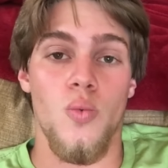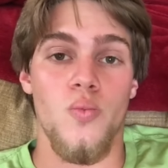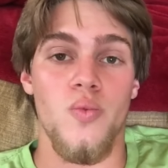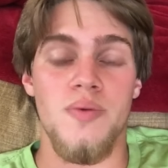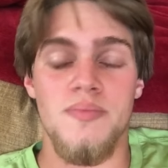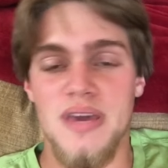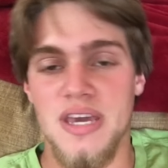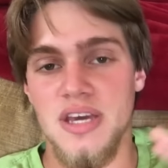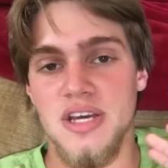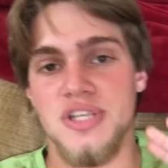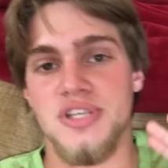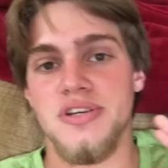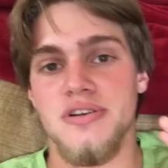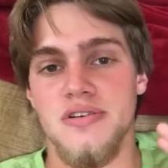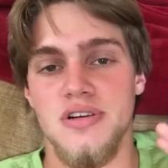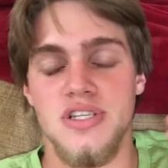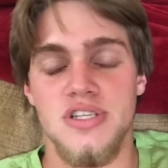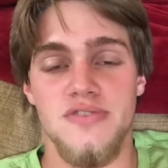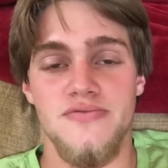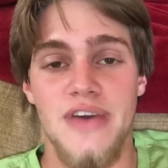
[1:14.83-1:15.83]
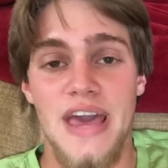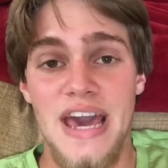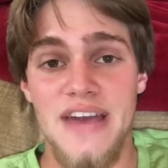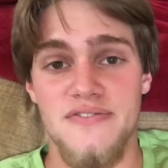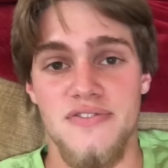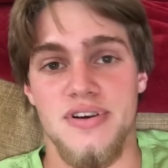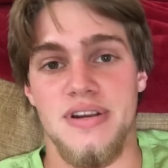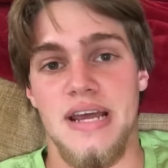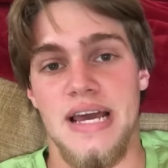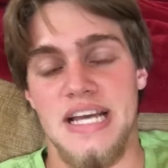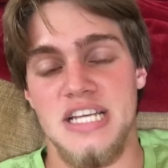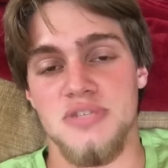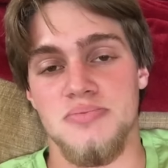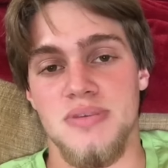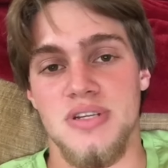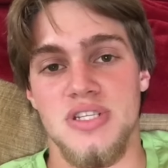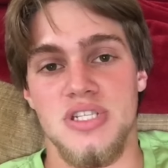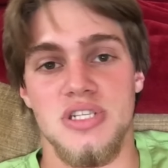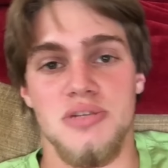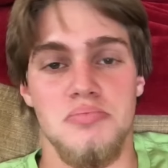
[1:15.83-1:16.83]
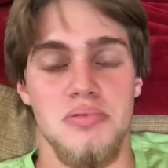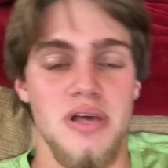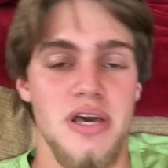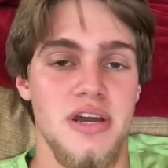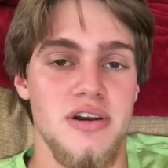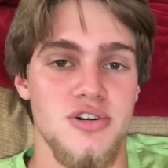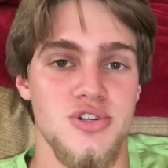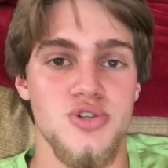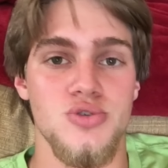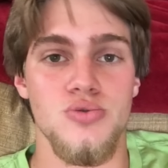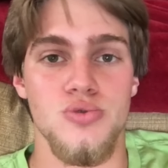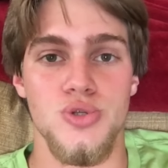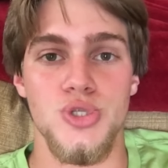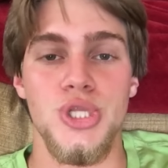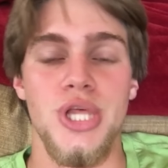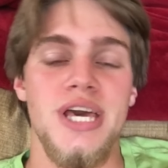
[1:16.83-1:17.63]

we make a series of advertisements to play on our school's